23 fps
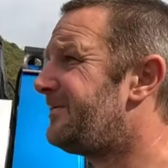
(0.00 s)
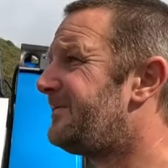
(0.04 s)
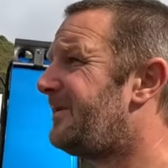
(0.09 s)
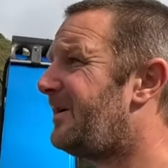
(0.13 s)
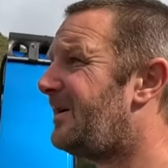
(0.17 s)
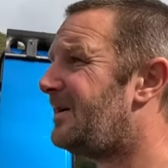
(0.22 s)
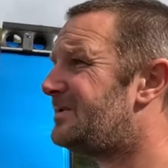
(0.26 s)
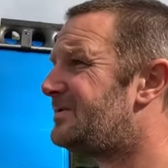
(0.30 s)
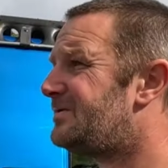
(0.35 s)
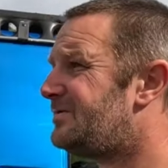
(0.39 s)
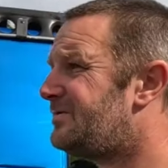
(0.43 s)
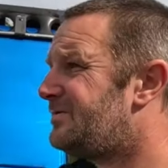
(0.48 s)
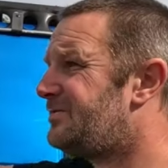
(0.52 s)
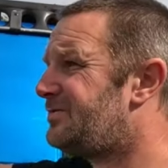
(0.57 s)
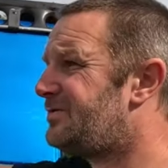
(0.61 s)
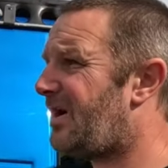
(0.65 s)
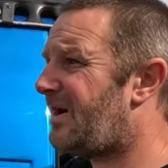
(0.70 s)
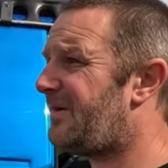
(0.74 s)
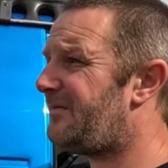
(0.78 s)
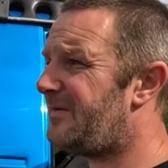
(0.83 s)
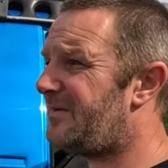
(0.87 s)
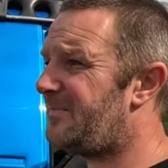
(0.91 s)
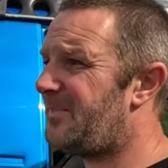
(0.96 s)
I
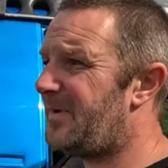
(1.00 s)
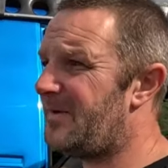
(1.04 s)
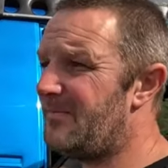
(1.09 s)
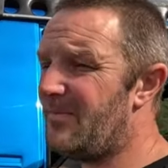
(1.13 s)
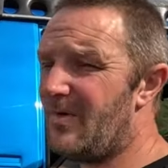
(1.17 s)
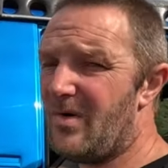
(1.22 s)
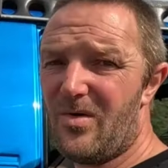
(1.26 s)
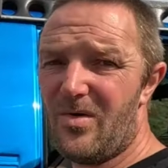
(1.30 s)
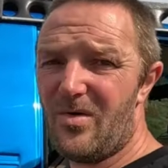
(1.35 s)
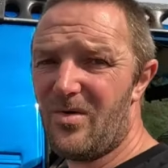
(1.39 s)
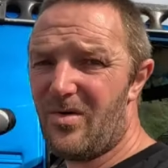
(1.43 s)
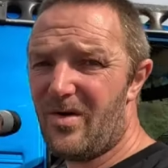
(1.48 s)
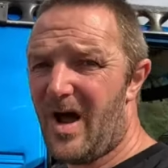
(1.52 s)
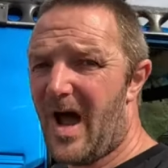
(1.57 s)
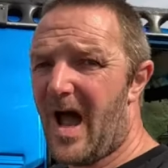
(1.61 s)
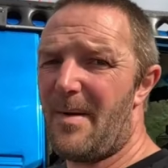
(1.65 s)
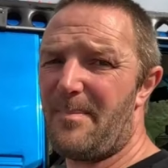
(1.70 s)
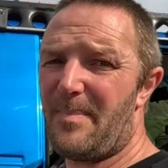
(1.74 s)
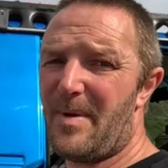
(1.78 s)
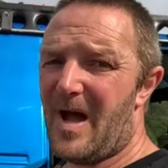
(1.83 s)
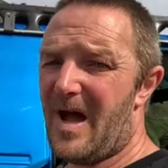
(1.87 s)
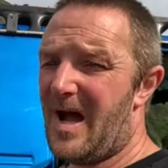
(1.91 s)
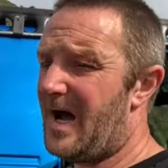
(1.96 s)
drove it a bit more
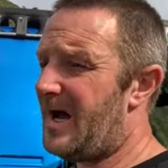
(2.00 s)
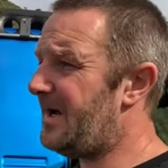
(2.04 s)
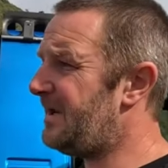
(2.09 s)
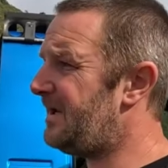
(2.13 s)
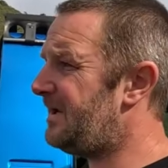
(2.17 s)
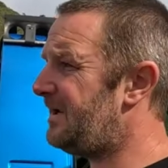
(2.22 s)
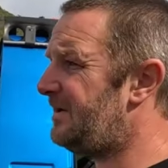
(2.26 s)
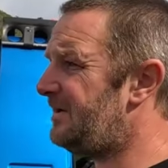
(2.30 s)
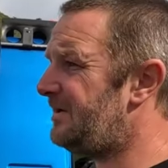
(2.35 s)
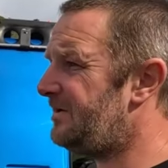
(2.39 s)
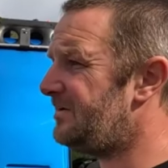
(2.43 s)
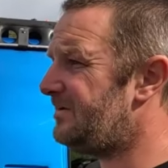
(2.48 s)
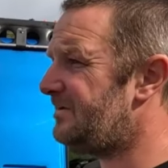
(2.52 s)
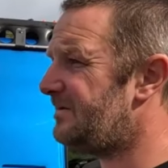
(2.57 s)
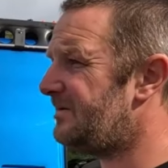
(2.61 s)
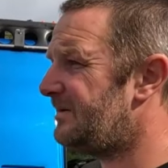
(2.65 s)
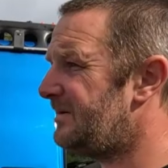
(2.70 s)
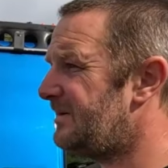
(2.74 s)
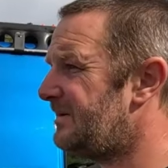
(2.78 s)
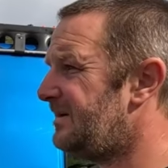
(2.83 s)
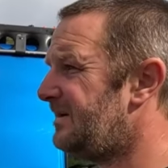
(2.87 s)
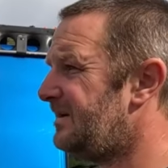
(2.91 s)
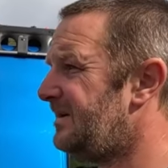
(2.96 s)
up a hard hill,
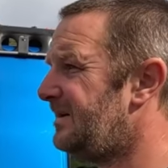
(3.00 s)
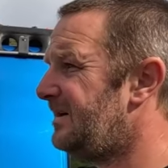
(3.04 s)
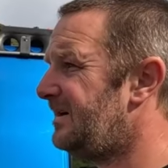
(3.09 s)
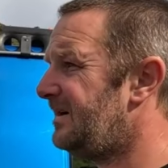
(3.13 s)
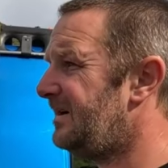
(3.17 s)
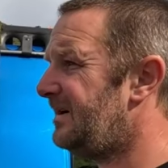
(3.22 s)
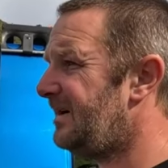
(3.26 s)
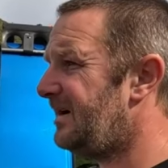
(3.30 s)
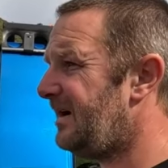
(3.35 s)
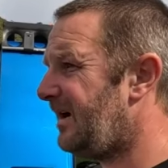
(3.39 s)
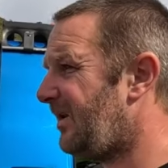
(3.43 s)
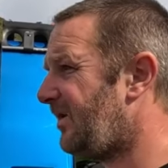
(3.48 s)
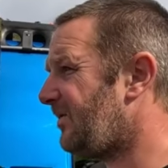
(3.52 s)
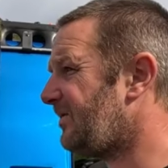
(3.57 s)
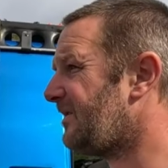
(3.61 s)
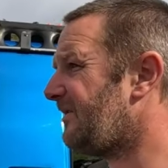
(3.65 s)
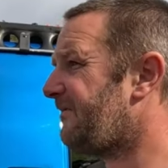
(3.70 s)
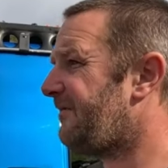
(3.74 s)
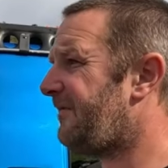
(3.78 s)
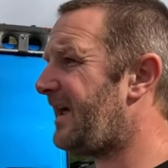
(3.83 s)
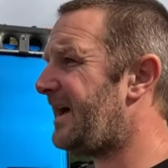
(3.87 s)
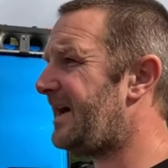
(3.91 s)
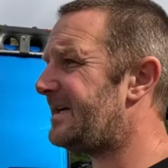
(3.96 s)
along
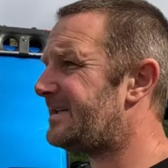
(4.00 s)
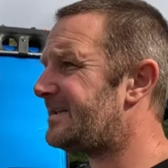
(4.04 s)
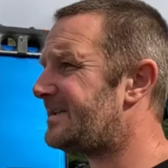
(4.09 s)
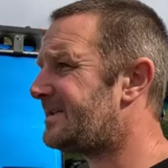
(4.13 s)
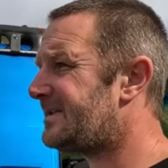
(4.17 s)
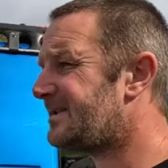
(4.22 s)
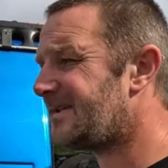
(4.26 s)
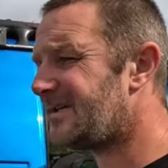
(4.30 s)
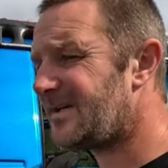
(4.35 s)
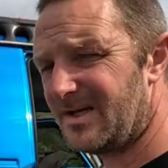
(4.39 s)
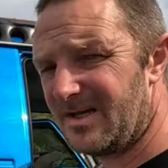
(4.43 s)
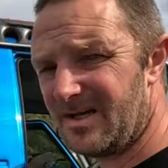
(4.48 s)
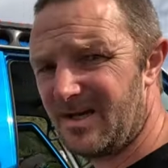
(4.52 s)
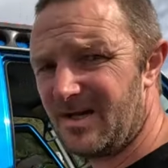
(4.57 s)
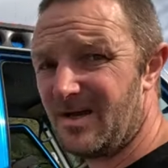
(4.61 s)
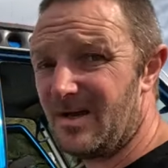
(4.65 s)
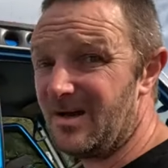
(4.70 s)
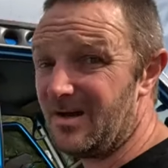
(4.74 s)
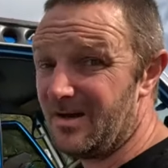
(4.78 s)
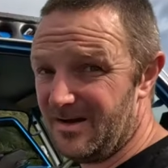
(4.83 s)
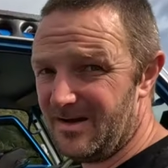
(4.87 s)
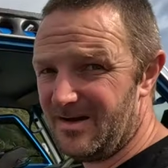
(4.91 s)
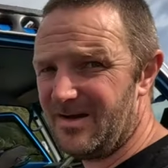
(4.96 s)
the flats,
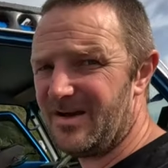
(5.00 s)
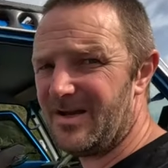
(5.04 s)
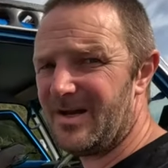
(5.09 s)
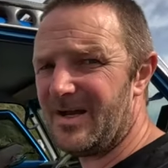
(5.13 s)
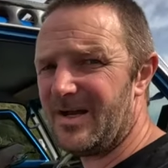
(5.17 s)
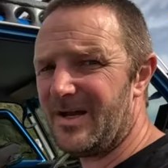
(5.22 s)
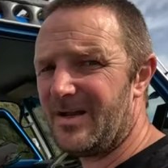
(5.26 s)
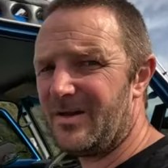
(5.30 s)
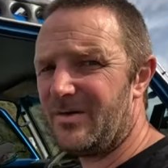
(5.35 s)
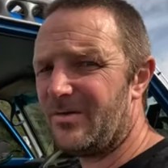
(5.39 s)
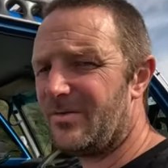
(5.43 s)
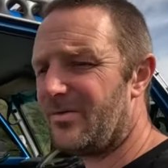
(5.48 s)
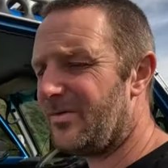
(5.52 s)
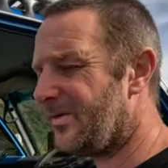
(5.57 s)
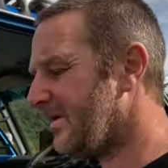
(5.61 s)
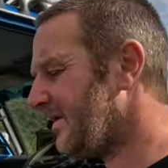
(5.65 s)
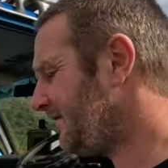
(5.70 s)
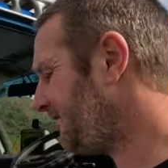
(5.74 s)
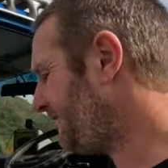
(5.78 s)
and look what I